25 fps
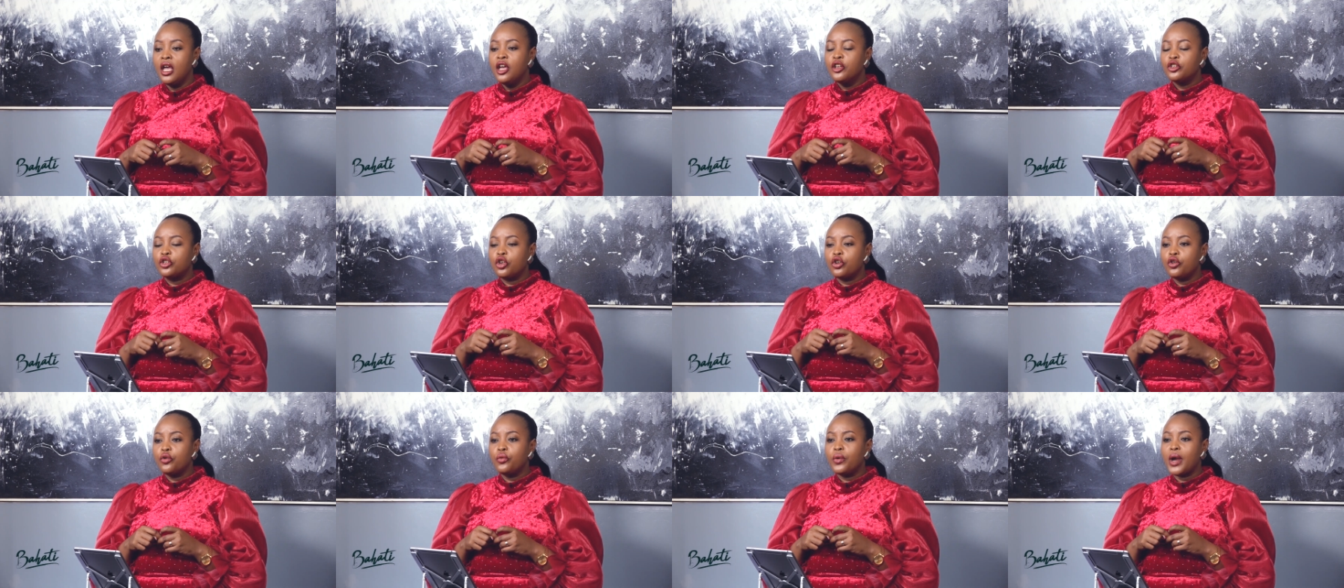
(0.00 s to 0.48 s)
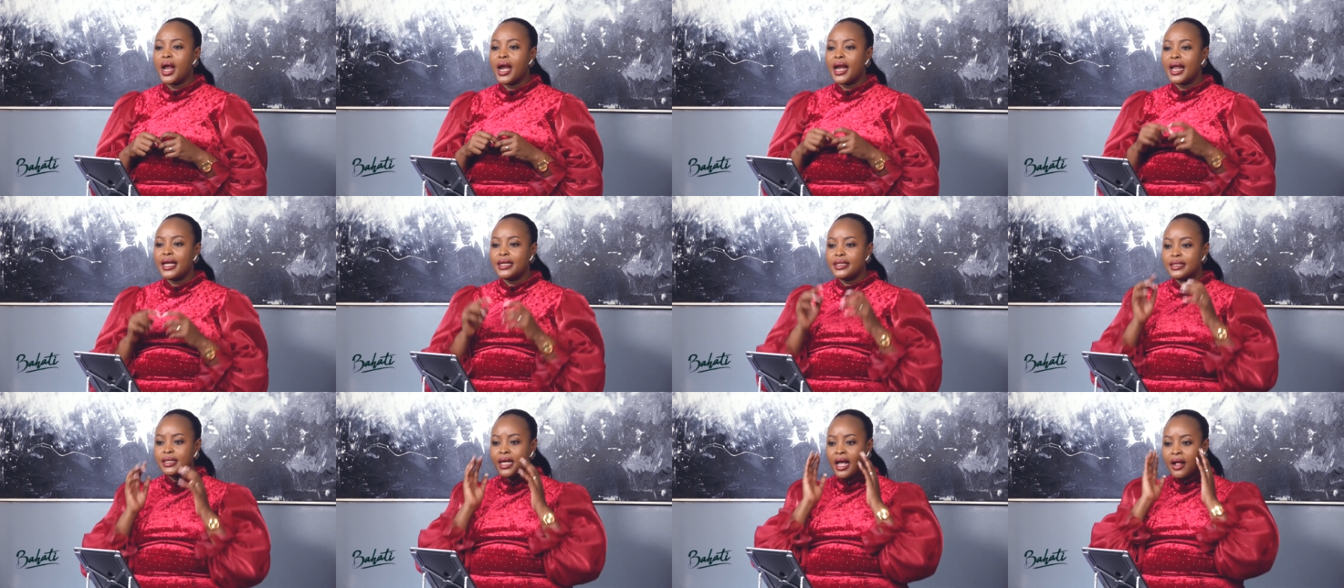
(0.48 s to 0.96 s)
So you
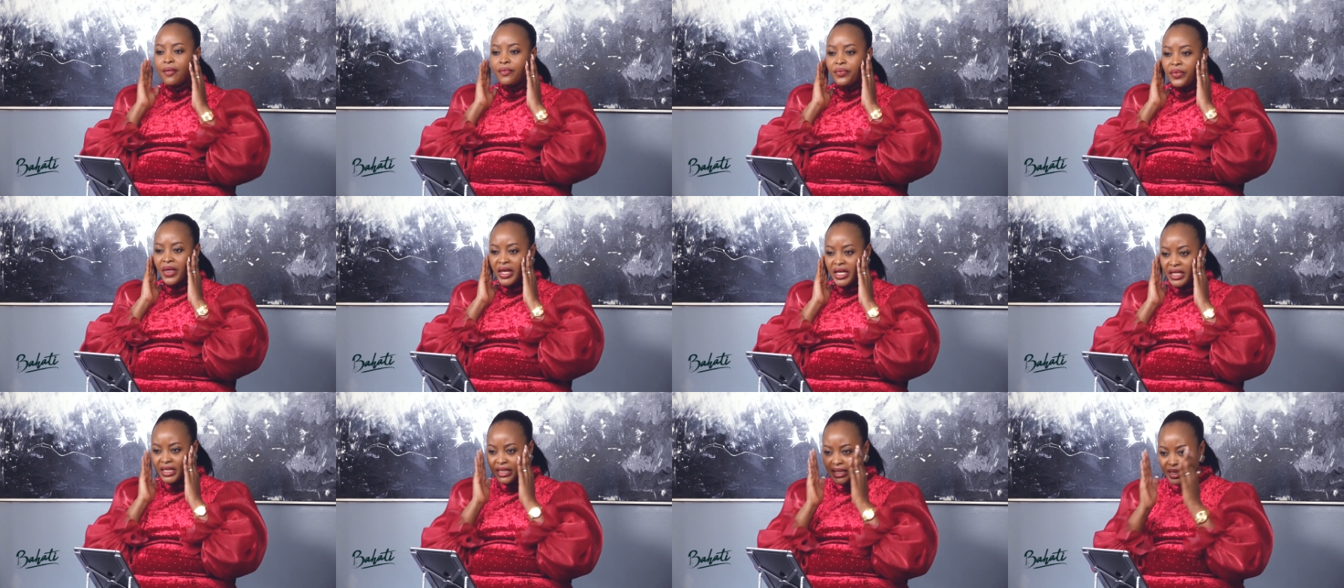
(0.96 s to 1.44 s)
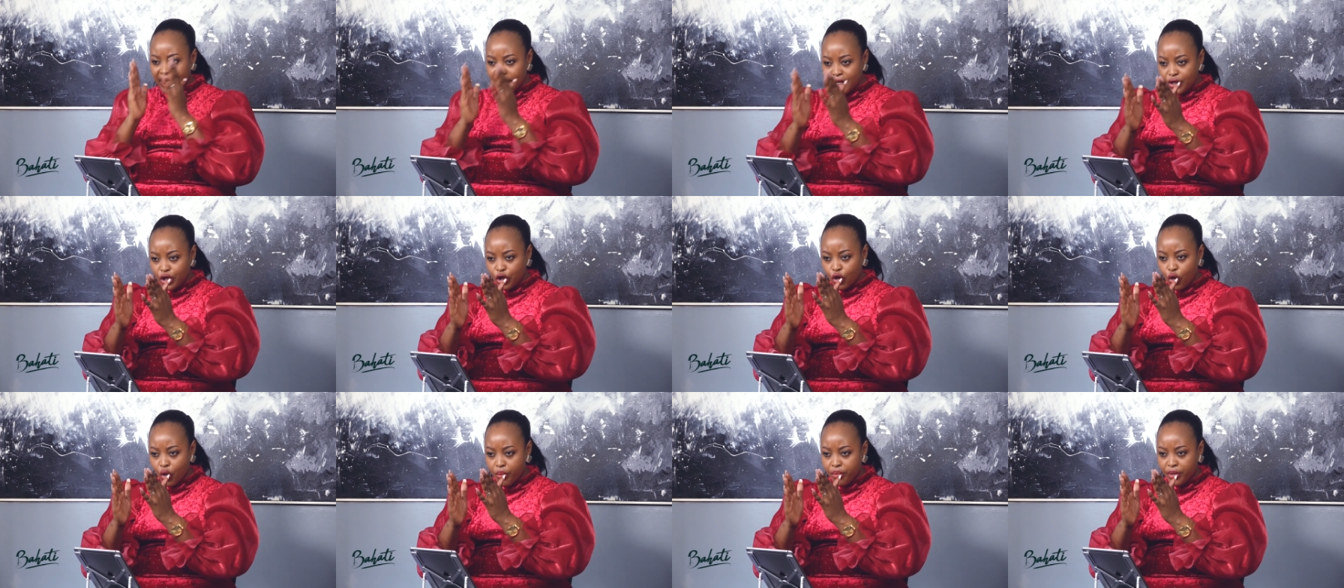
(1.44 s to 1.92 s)
realize they see
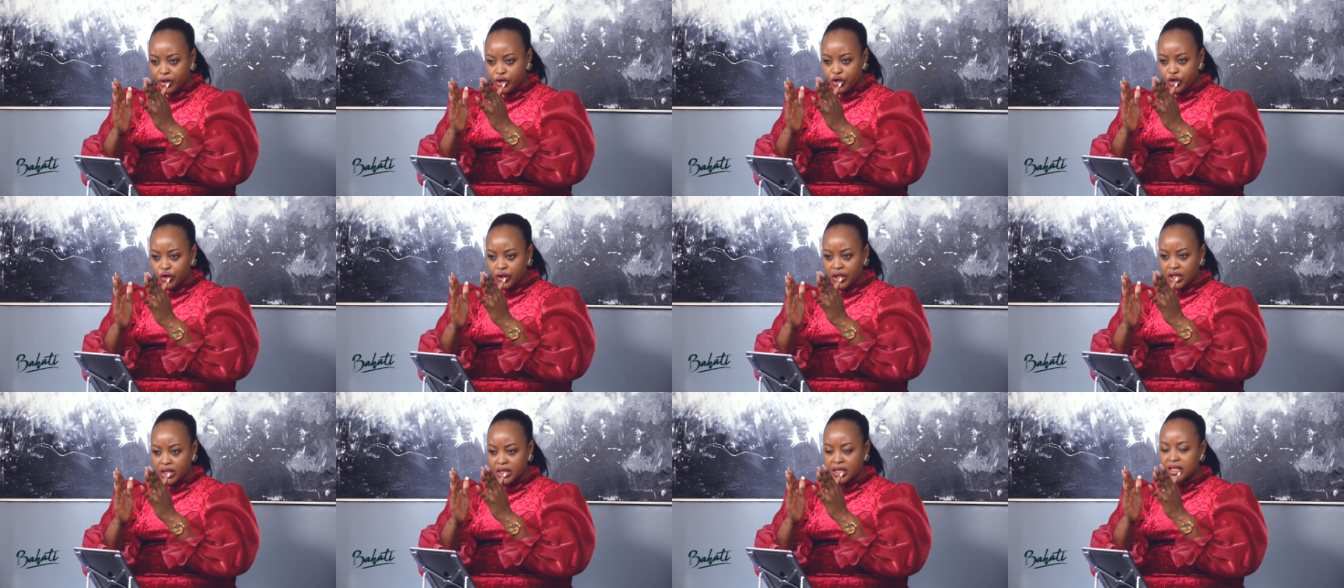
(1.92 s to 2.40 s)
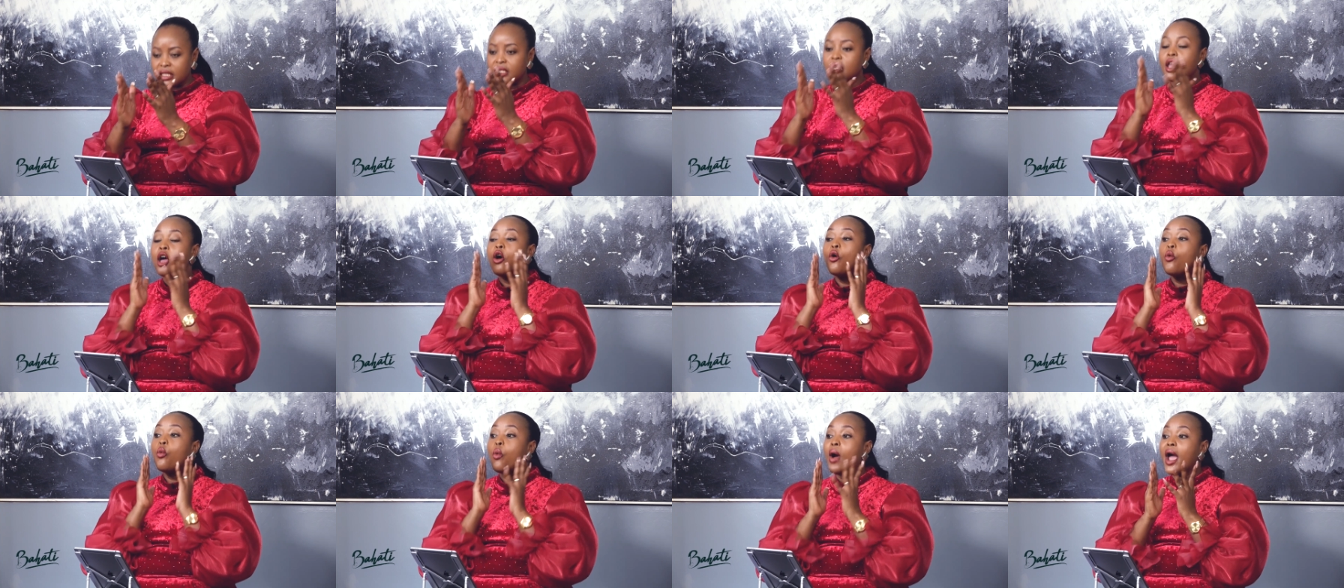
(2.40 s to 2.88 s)
the opportunities
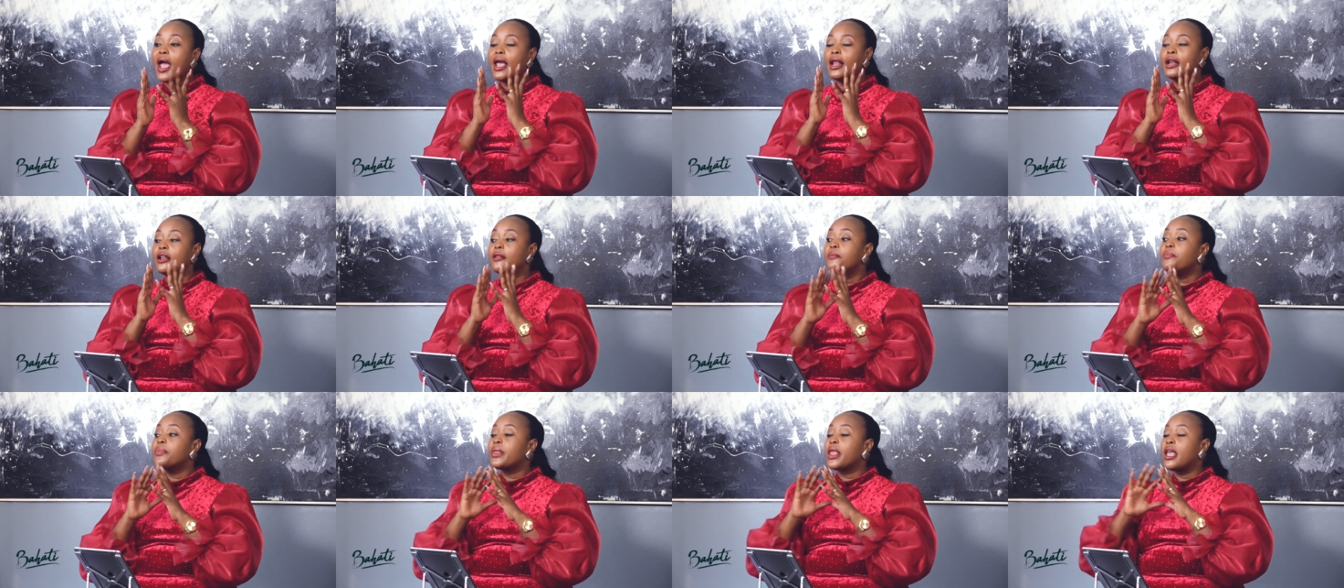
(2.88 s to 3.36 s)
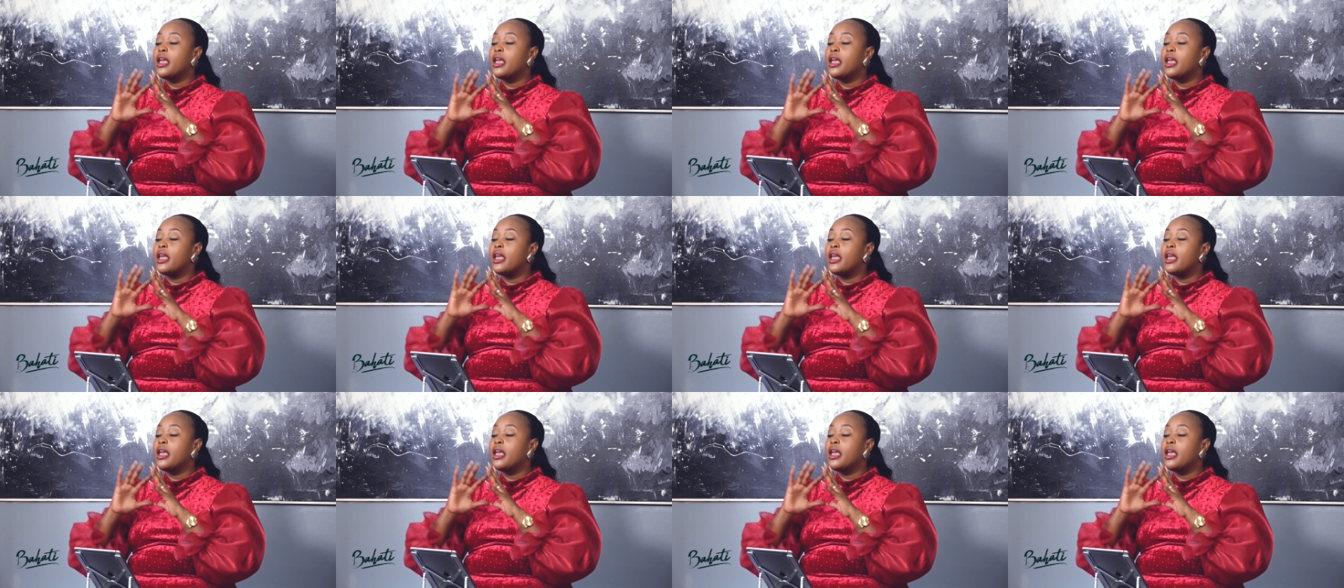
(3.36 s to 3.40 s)
while